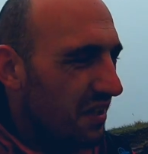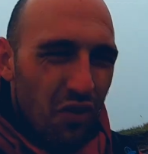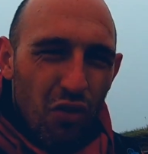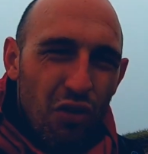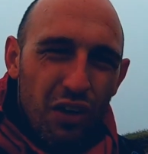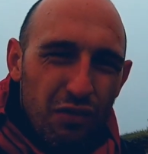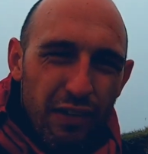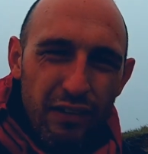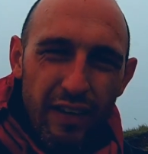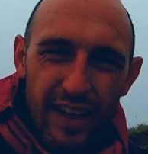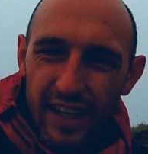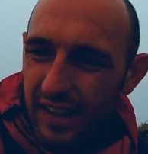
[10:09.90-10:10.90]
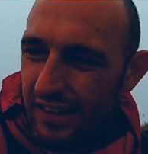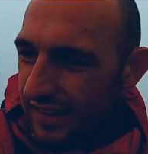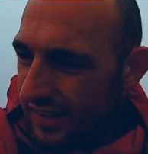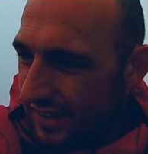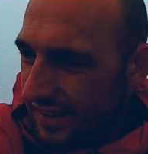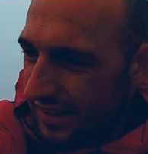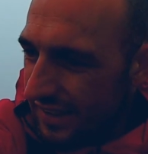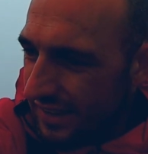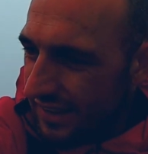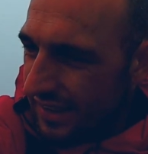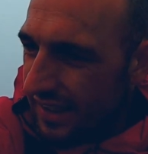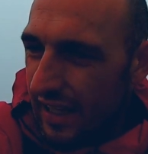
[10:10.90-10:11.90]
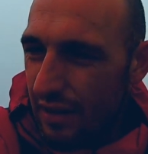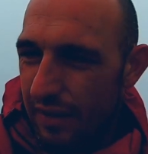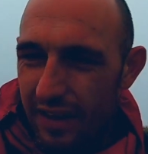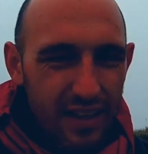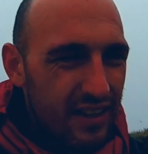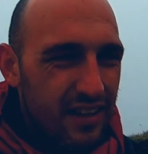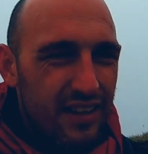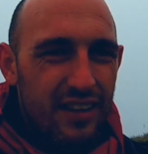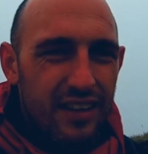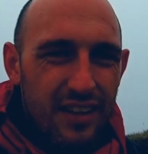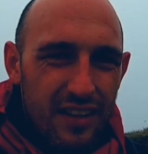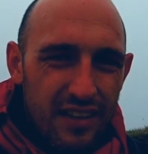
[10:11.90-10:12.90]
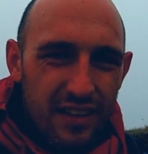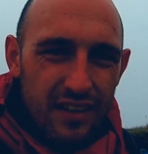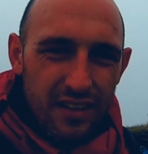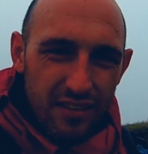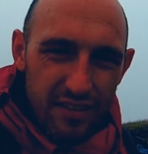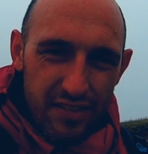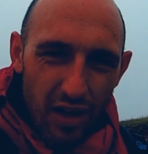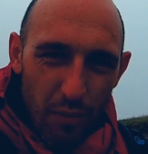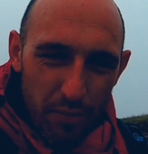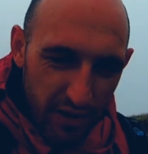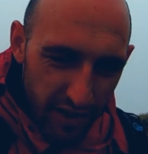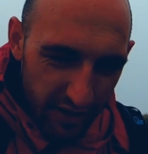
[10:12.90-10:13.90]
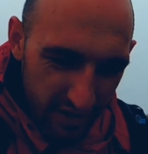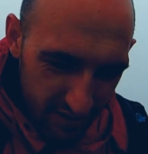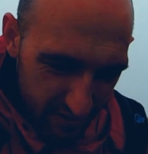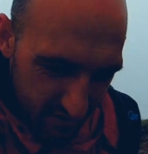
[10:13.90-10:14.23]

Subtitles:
not looking likely. Anyway, let's get up there and